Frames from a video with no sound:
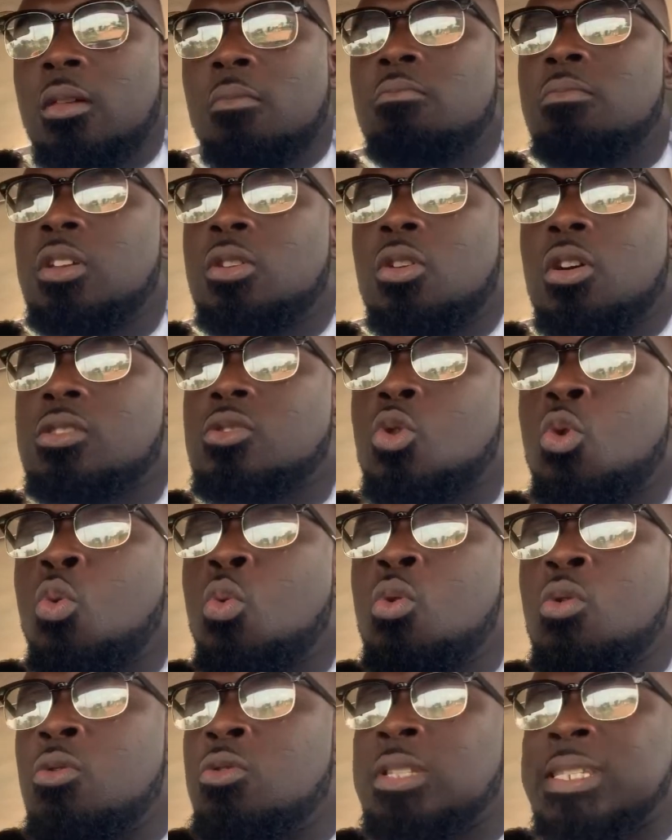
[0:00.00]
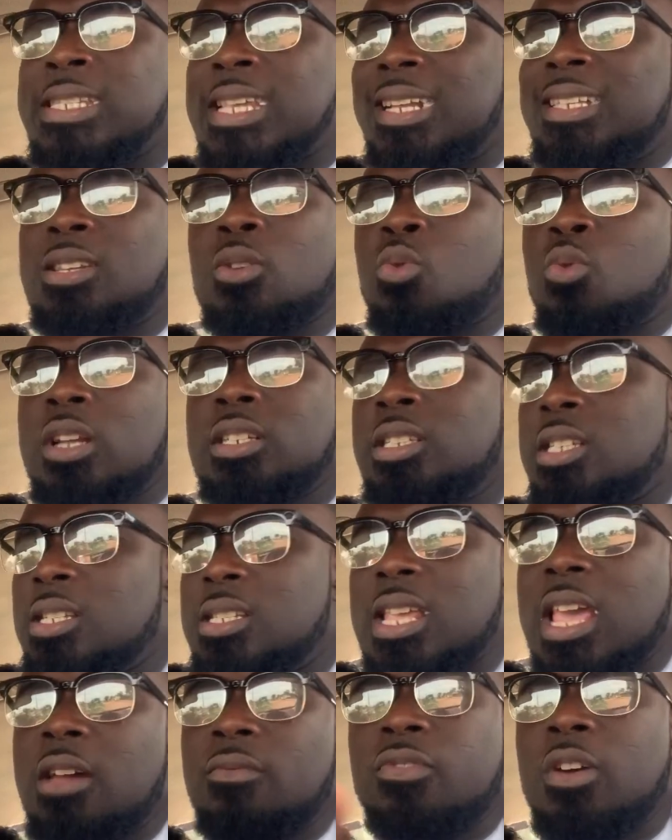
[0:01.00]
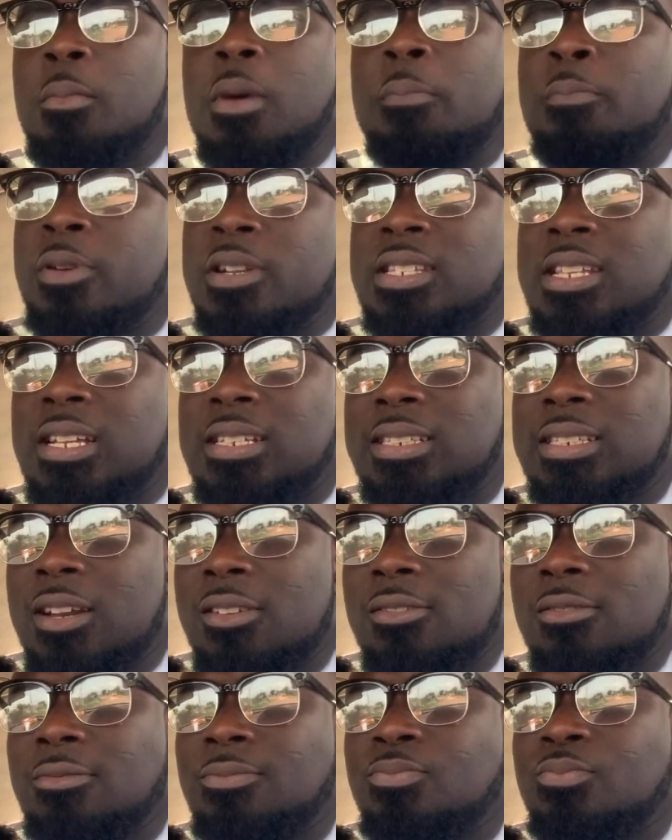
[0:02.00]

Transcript: Because who wants certain questions and from a presenter no.